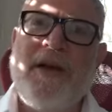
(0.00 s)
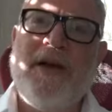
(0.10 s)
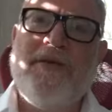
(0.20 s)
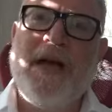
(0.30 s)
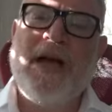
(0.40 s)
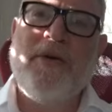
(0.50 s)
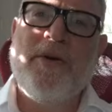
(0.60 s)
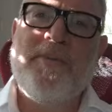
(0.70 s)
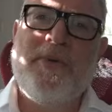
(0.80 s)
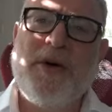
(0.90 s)
of
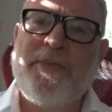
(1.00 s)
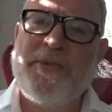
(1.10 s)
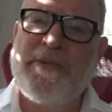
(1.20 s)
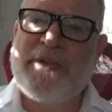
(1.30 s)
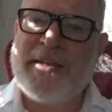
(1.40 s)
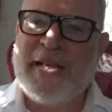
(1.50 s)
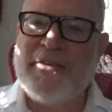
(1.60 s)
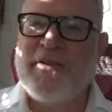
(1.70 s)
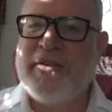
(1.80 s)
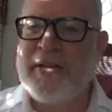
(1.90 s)
our purpose as the
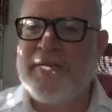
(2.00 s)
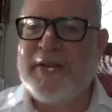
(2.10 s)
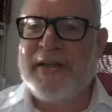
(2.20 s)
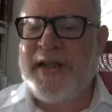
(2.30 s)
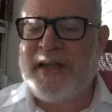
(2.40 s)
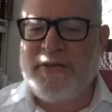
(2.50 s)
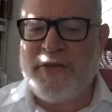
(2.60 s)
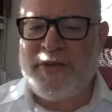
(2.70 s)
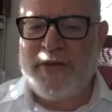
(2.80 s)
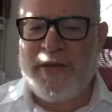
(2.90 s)
nation to live in the land of
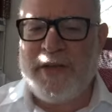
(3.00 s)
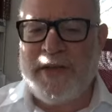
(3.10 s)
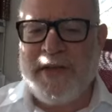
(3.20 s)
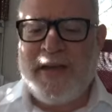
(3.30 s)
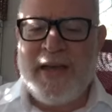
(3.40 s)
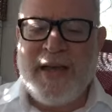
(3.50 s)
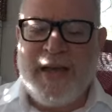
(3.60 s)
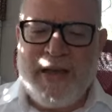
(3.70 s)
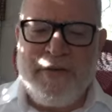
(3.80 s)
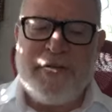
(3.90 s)
Israel.
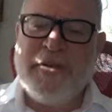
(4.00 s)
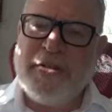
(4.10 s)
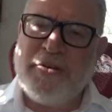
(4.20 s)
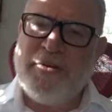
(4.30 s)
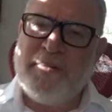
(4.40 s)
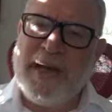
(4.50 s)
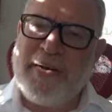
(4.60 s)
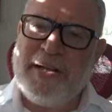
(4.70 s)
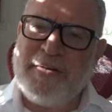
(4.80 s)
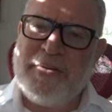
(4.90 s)
And everything they
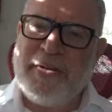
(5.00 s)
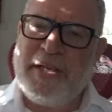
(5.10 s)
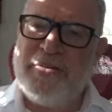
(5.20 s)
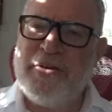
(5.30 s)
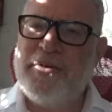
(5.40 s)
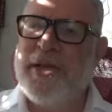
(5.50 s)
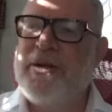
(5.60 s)
do